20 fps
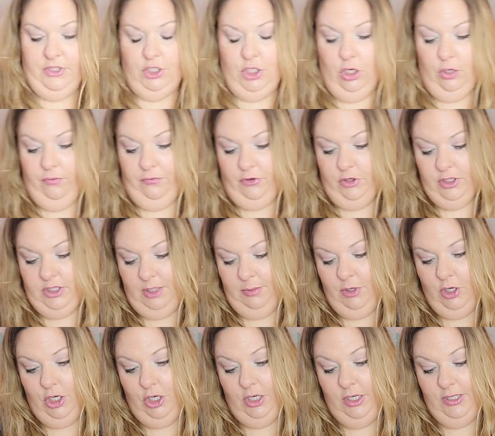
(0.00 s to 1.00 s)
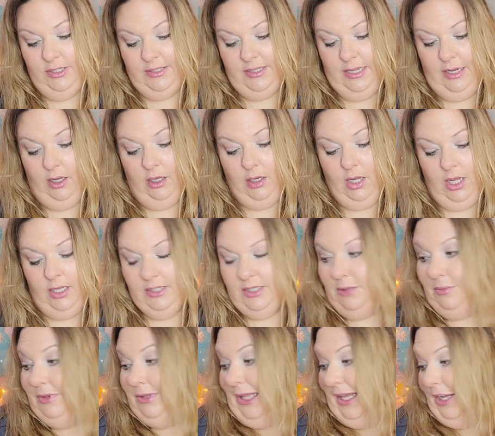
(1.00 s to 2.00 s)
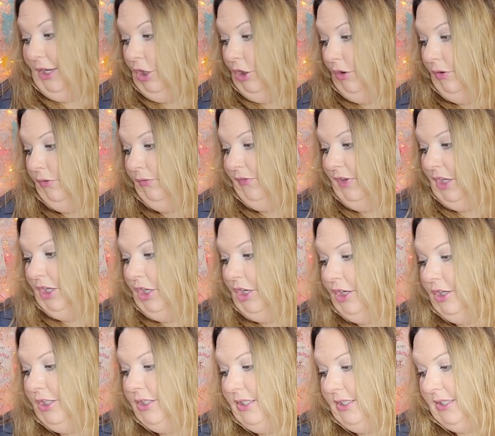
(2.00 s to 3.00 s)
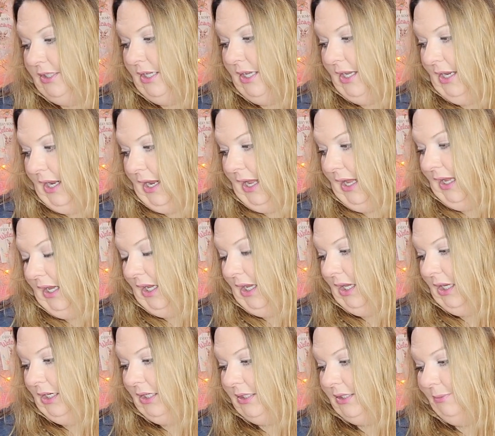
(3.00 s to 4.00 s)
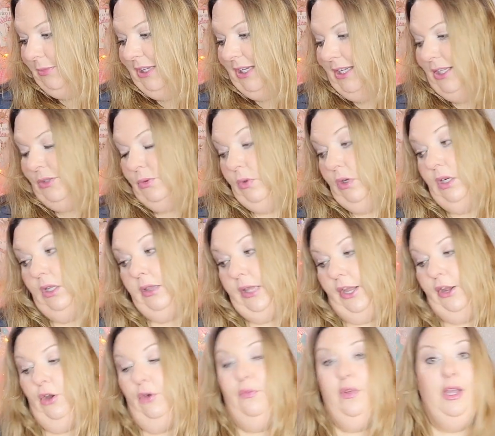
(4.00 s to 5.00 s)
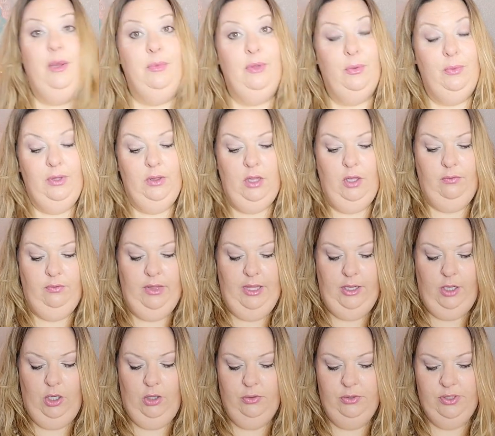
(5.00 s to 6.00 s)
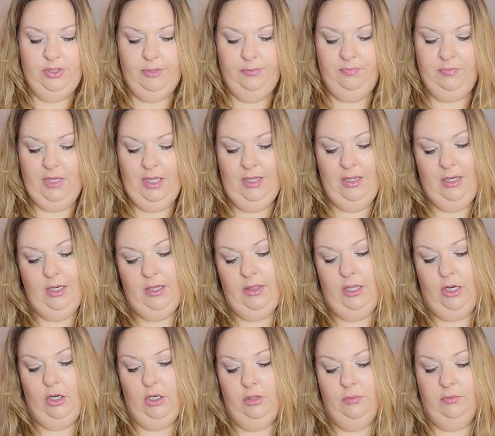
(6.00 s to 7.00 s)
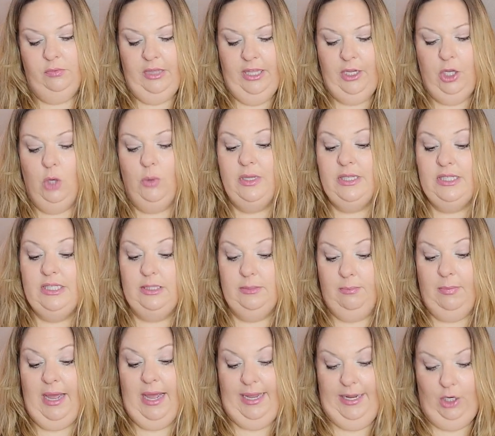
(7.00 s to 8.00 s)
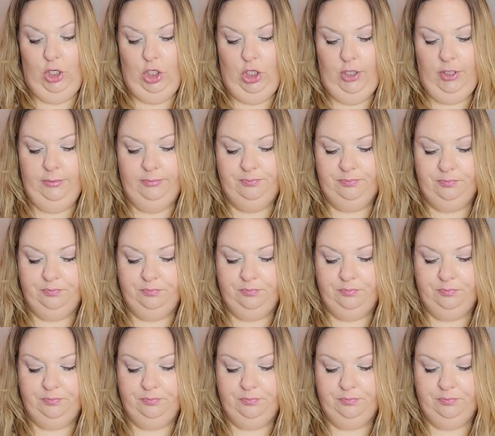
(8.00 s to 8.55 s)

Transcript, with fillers: So for some of hers, they all got some Lego figures. And because we're a Lego family, we love Legos, and they're Lego inspired.